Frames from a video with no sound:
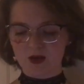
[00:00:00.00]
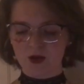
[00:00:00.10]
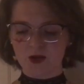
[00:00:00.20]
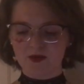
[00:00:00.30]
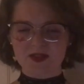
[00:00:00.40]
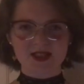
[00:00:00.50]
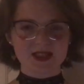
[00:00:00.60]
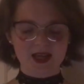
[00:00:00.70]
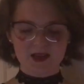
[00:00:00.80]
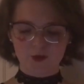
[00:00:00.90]
or you have to
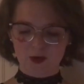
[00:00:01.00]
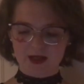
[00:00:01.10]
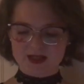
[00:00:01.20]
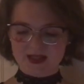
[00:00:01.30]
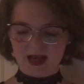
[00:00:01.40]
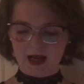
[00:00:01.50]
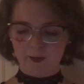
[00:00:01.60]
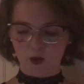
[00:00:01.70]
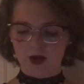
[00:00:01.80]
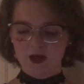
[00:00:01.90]
study for an exam,
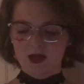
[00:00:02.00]
or